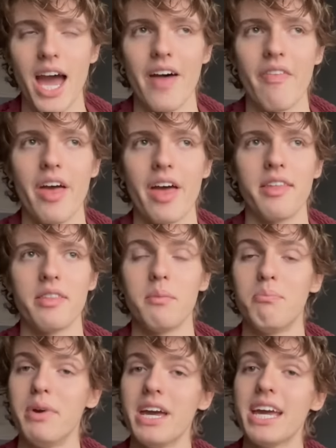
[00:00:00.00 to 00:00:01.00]
And then the
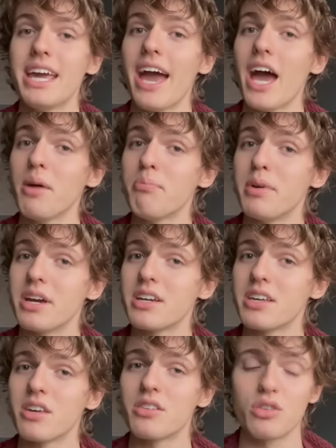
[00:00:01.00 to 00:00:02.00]
big epic
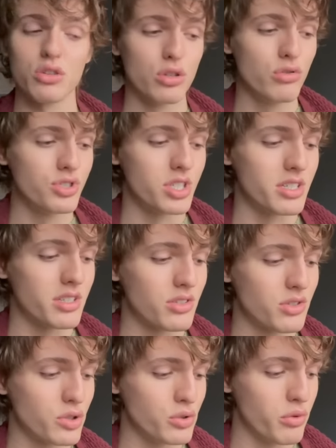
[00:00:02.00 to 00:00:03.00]
conclusion
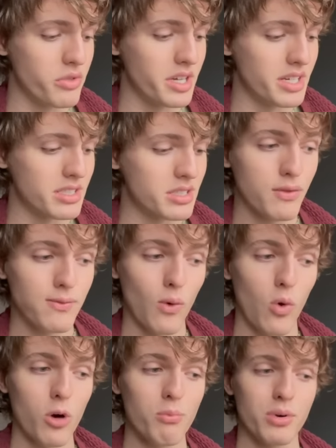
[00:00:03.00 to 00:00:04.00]
to this
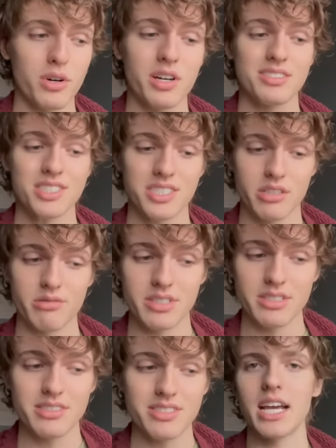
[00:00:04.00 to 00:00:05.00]
4-book
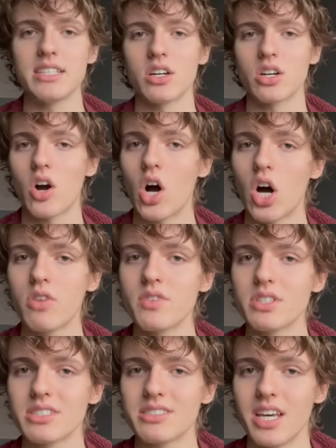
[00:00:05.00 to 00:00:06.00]
series is a
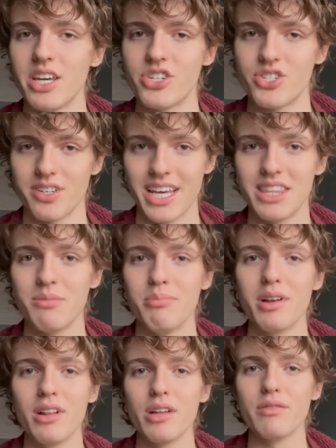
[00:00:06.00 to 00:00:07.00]
conversation in the
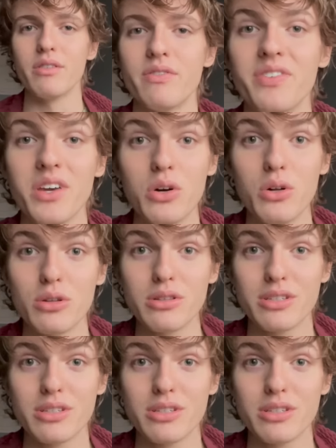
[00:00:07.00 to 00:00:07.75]
middle of a field.